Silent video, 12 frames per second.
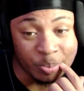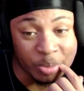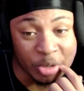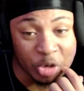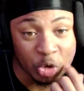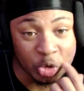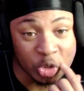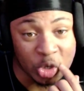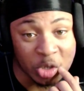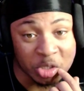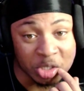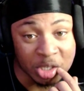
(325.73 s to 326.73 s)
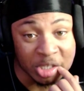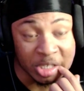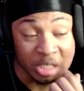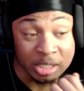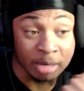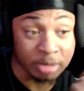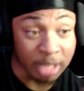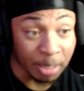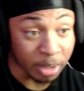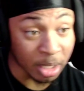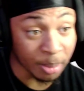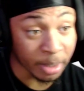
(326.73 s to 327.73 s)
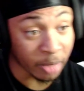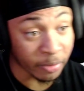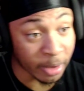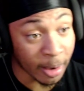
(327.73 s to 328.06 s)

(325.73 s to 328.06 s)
pills and all these other things. Now it's an epidemic of it.